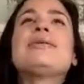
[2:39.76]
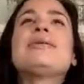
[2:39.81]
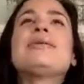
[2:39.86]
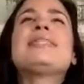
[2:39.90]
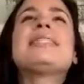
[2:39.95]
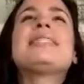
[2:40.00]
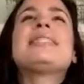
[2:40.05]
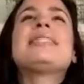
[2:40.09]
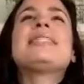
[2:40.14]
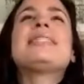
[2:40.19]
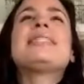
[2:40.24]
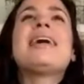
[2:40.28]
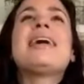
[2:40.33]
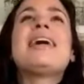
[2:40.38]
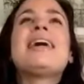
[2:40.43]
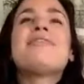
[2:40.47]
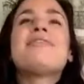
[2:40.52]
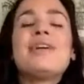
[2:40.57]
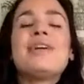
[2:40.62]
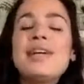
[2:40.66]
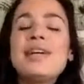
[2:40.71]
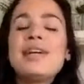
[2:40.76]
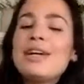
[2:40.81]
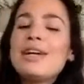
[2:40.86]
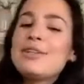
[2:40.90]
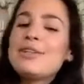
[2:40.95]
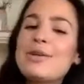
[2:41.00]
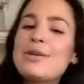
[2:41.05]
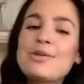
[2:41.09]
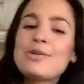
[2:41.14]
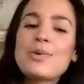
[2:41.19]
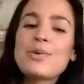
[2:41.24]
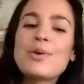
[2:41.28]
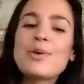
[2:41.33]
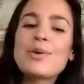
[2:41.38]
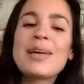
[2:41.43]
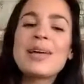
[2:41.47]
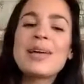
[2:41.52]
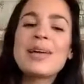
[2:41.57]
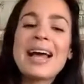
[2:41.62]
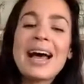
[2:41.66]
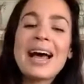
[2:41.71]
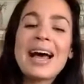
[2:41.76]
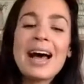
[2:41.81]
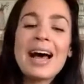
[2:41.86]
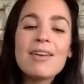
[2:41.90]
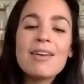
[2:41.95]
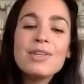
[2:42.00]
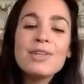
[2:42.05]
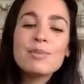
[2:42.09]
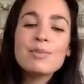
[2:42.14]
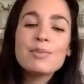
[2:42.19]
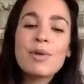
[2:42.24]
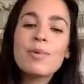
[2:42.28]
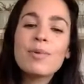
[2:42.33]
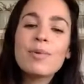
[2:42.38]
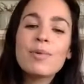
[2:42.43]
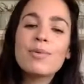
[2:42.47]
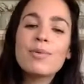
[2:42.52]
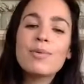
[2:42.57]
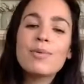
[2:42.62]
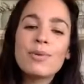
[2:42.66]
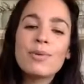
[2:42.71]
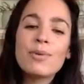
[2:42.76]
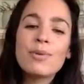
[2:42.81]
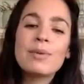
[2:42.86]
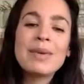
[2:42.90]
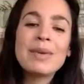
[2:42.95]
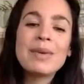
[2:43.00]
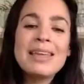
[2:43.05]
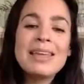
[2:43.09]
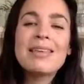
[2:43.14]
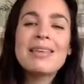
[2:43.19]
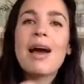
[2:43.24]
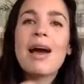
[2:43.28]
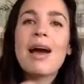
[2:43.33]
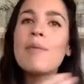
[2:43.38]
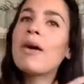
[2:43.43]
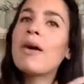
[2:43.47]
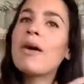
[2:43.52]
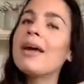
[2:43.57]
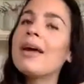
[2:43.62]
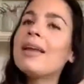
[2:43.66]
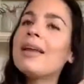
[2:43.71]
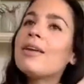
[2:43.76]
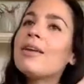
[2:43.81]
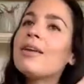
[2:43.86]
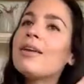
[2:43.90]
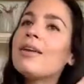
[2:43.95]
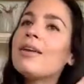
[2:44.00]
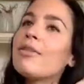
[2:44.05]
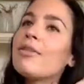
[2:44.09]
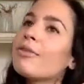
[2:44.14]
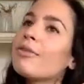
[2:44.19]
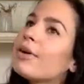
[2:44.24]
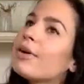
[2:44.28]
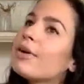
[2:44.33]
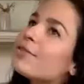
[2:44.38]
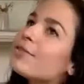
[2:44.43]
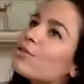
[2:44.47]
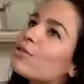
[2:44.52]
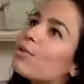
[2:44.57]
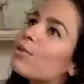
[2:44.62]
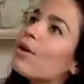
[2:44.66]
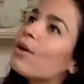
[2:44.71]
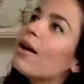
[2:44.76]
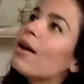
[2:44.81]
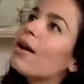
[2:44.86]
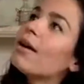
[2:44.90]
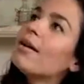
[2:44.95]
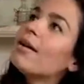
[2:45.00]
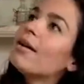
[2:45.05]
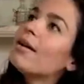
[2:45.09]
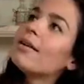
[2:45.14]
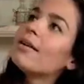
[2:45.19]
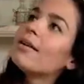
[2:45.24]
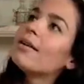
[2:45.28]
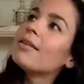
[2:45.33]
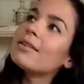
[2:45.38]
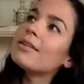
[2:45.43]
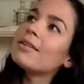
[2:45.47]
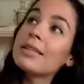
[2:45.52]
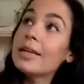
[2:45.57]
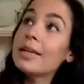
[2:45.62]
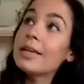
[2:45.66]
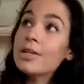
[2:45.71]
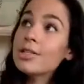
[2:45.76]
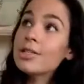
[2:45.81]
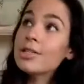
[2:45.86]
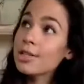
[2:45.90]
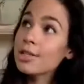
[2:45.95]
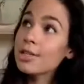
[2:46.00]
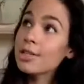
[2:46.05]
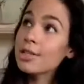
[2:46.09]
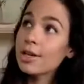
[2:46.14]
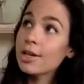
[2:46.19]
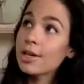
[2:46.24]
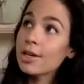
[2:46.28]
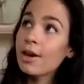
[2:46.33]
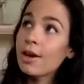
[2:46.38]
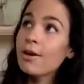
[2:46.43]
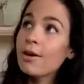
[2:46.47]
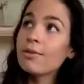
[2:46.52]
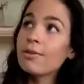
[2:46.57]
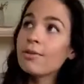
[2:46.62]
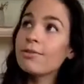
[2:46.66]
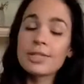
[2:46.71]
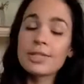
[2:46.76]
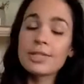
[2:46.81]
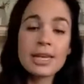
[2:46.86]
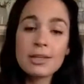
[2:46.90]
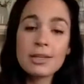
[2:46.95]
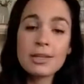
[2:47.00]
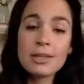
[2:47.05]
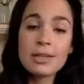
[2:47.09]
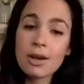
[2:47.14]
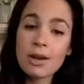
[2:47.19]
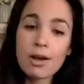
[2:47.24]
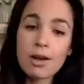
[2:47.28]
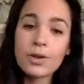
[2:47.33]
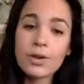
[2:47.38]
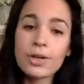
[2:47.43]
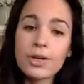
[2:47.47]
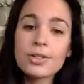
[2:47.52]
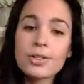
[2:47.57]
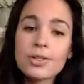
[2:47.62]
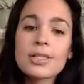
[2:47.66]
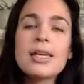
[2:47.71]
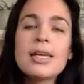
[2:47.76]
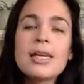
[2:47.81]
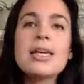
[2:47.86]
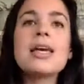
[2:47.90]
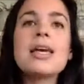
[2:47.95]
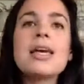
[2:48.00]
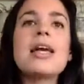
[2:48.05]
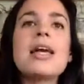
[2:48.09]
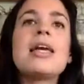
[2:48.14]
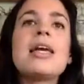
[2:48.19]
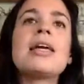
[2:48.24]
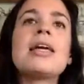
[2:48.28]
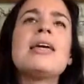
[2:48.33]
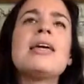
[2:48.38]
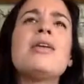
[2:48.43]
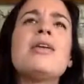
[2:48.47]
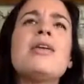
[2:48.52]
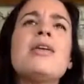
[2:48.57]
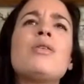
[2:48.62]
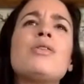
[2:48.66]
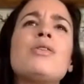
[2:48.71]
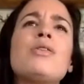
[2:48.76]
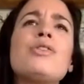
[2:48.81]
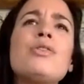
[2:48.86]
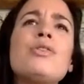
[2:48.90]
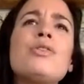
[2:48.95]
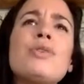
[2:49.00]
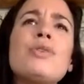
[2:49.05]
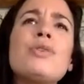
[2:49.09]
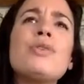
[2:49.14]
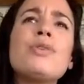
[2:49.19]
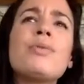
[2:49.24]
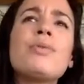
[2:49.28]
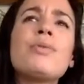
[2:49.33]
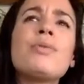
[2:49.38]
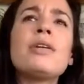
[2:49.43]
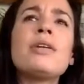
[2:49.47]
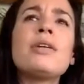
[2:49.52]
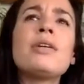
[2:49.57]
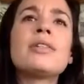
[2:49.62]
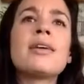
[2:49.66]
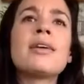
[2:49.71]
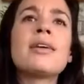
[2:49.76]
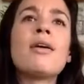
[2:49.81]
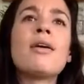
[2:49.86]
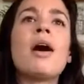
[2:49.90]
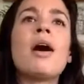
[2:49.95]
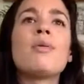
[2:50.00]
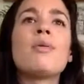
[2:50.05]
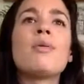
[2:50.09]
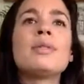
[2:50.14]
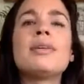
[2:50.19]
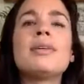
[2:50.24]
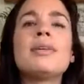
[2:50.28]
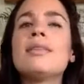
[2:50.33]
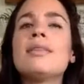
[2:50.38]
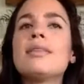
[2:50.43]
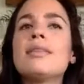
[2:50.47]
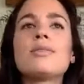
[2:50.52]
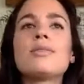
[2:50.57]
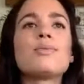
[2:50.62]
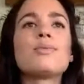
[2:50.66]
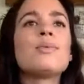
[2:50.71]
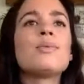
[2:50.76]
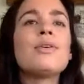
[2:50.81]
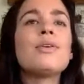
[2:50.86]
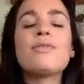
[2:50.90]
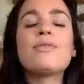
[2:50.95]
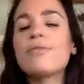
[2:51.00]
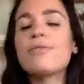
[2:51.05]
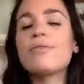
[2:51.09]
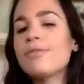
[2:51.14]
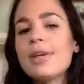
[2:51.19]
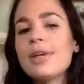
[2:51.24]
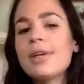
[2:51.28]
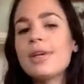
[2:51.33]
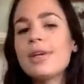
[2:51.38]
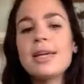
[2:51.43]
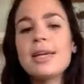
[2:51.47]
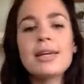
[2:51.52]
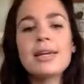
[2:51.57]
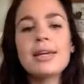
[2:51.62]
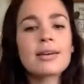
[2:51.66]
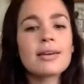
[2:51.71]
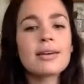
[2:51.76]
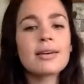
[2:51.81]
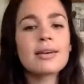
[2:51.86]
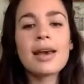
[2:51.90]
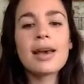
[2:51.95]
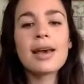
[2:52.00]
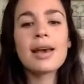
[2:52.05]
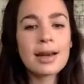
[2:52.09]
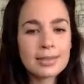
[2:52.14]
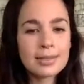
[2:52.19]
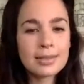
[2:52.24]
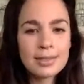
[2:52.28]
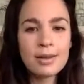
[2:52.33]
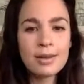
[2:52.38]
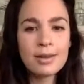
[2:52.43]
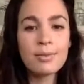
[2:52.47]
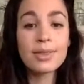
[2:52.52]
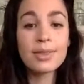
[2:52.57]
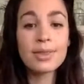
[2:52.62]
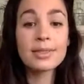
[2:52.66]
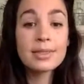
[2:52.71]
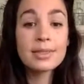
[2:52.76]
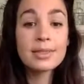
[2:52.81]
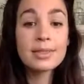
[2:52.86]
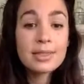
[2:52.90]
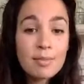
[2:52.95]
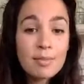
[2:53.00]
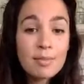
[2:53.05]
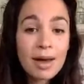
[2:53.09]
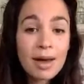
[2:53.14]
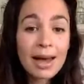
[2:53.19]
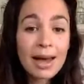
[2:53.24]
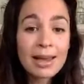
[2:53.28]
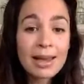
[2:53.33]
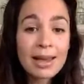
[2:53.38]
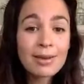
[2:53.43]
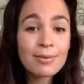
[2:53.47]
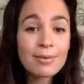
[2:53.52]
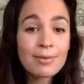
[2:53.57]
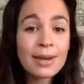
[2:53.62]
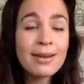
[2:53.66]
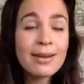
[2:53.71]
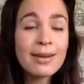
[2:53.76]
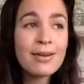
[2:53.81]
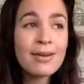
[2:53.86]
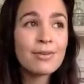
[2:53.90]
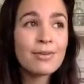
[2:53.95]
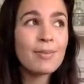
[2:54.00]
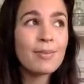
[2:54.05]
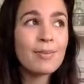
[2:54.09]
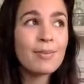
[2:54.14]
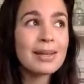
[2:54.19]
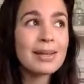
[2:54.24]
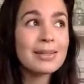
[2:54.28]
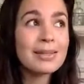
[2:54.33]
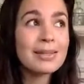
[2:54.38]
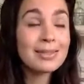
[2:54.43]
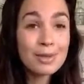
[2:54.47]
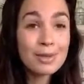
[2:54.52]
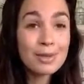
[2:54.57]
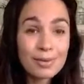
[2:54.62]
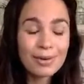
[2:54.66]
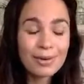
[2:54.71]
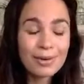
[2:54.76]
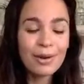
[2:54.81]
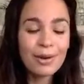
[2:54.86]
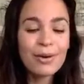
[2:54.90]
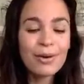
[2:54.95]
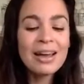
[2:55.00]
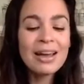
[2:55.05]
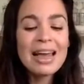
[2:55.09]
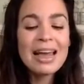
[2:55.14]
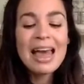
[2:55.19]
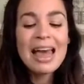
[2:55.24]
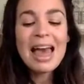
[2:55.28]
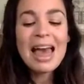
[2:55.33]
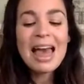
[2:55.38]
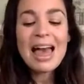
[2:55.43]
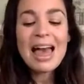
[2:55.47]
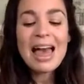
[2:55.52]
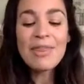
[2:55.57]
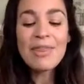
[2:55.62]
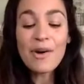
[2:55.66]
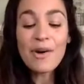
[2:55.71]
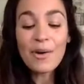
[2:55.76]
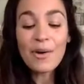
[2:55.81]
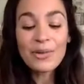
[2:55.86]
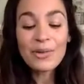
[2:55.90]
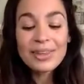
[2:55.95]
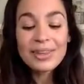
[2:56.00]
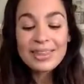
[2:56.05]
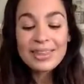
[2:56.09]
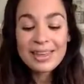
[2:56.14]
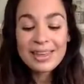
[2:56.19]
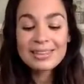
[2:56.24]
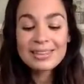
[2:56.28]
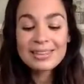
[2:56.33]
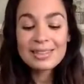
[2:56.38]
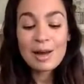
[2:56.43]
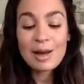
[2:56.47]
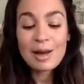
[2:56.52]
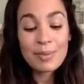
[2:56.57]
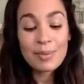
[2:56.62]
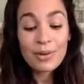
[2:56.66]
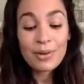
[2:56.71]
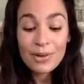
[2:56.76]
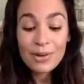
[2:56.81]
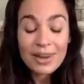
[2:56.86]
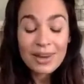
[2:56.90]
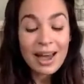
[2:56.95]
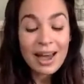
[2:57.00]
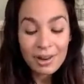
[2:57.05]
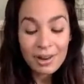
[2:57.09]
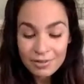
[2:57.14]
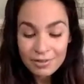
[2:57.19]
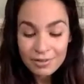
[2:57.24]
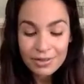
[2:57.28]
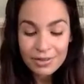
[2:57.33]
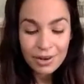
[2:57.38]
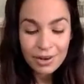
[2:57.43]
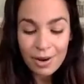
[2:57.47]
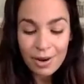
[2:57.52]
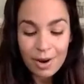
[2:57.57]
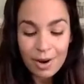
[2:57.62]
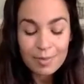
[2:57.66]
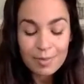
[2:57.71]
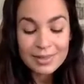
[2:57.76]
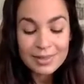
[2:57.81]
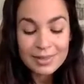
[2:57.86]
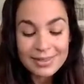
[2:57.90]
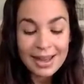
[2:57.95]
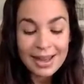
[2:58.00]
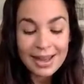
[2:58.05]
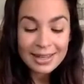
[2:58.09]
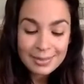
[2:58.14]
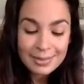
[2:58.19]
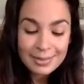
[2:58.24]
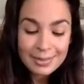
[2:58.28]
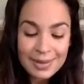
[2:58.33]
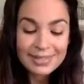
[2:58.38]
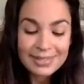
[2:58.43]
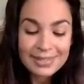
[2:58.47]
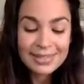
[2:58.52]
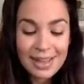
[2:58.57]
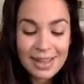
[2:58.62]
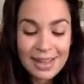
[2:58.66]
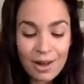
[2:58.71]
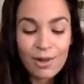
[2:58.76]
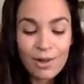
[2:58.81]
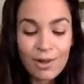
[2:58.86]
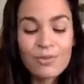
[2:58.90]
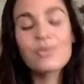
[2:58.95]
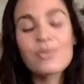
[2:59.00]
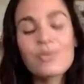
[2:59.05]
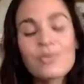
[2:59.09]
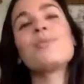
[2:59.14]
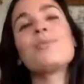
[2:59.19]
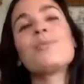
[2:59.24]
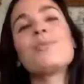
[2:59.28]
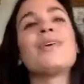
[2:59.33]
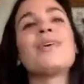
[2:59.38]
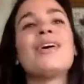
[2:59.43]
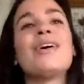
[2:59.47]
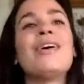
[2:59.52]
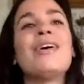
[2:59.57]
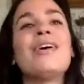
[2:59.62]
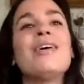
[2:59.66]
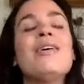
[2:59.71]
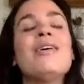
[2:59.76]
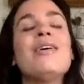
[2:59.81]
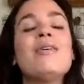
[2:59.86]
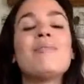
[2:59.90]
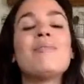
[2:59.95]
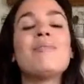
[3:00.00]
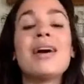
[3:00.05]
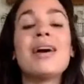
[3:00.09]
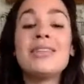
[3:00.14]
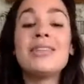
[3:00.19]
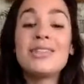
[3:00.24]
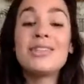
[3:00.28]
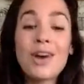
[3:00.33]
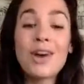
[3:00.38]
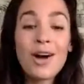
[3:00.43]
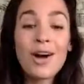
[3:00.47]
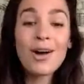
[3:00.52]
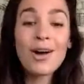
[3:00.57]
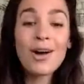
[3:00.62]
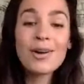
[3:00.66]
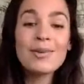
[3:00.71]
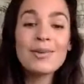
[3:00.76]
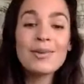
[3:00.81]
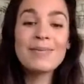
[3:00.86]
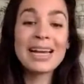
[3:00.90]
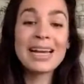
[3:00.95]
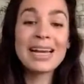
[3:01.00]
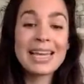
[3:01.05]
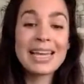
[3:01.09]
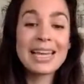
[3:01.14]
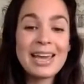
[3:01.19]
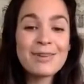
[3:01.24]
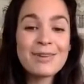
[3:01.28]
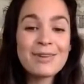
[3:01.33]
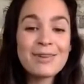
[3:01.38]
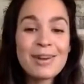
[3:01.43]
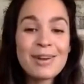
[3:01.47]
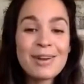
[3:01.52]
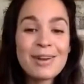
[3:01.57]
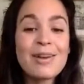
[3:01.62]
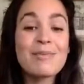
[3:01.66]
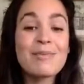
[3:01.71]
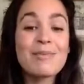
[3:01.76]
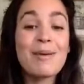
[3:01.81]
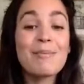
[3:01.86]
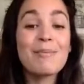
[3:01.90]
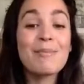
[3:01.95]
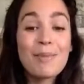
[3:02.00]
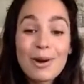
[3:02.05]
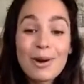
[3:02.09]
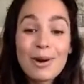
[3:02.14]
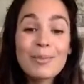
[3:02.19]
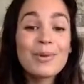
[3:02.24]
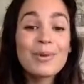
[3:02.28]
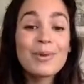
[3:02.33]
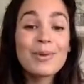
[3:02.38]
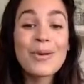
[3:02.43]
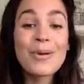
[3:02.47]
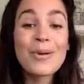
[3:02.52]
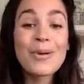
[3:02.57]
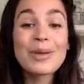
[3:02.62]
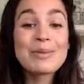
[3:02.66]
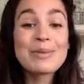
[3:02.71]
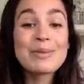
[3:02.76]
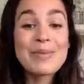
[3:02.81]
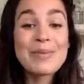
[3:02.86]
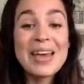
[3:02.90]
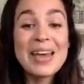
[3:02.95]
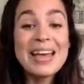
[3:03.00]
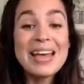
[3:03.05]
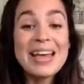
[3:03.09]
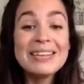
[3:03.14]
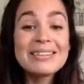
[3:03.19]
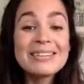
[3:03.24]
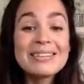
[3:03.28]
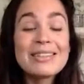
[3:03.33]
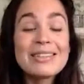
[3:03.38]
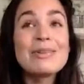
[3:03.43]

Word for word: So it's not very unusual, but I have this marble rolling pin that I bought at a thrift store years ago for $10. And two or three years ago, I was in this real freak accident with a semi. It ran over my Subaru. And the only things I pulled out of the car besides myself were my dog, my camera, and my marble rolling pin.